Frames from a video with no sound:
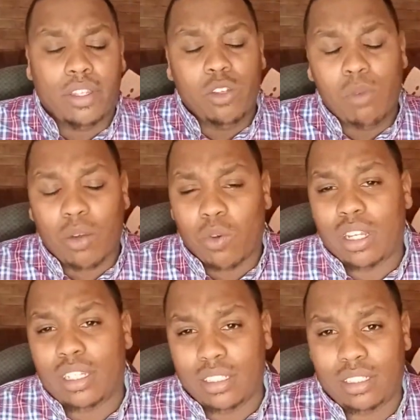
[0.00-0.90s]
you might
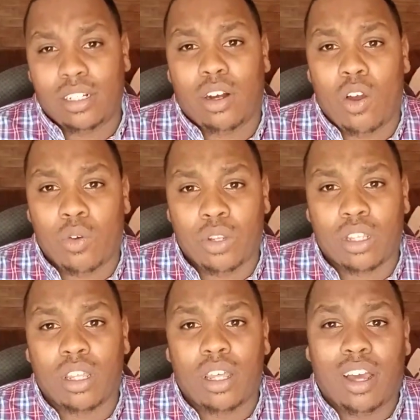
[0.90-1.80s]
want to consider
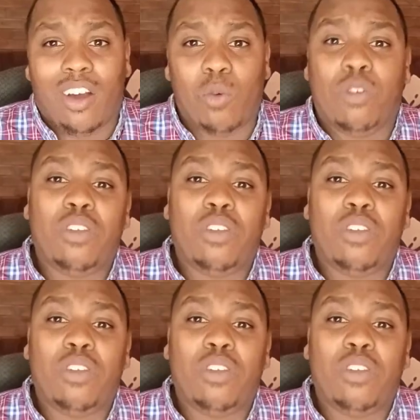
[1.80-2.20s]
owning a home.